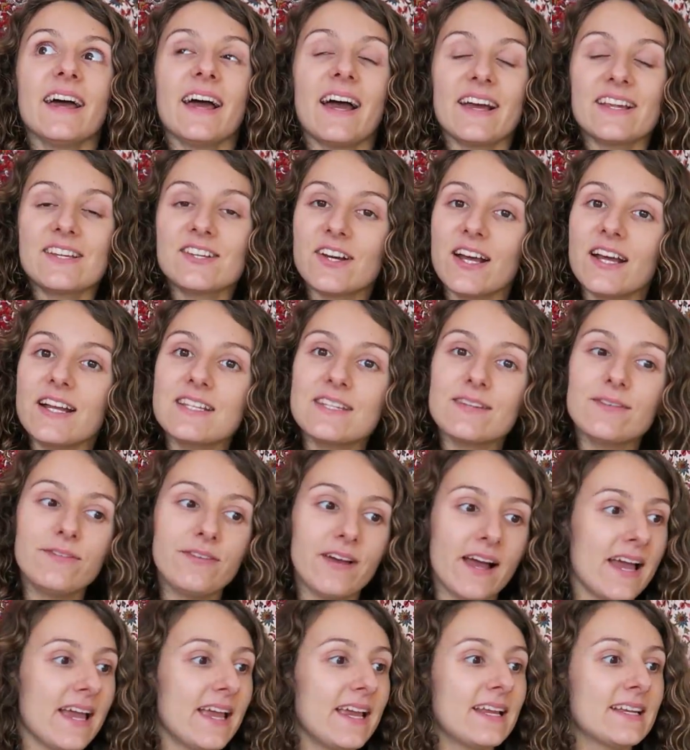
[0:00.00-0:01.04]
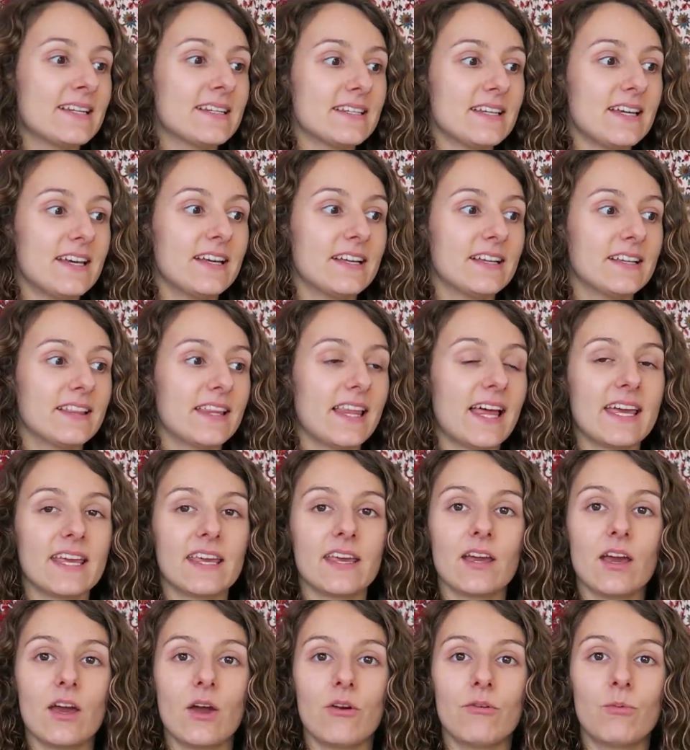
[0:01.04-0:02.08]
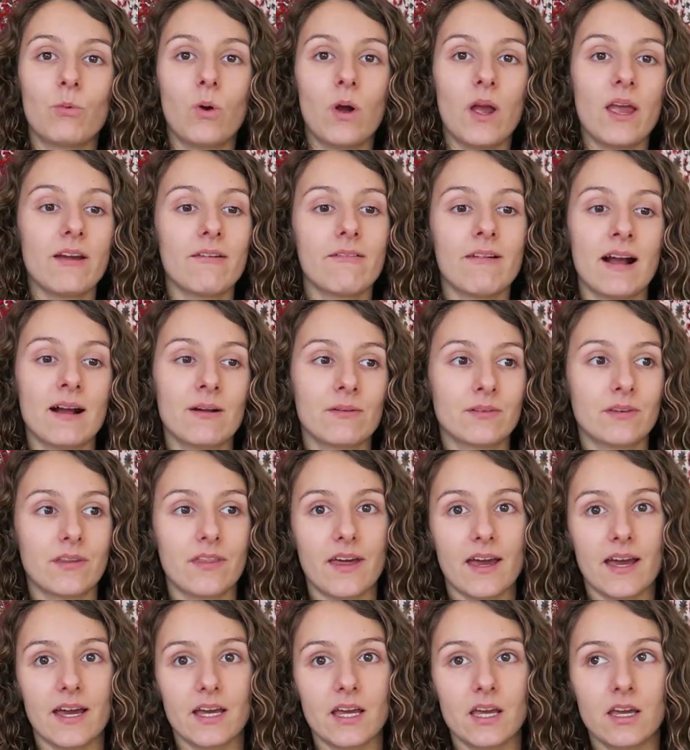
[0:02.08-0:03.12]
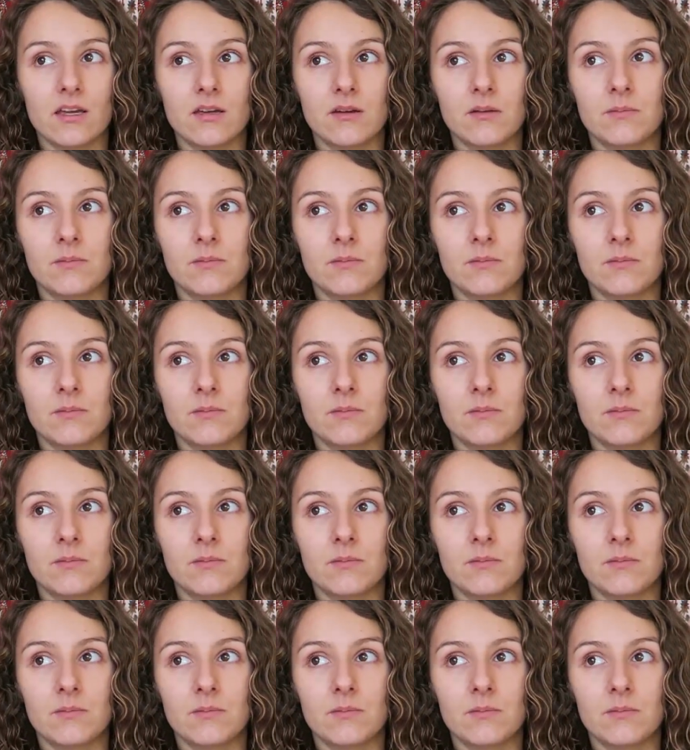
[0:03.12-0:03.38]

I tried to find like a way around that,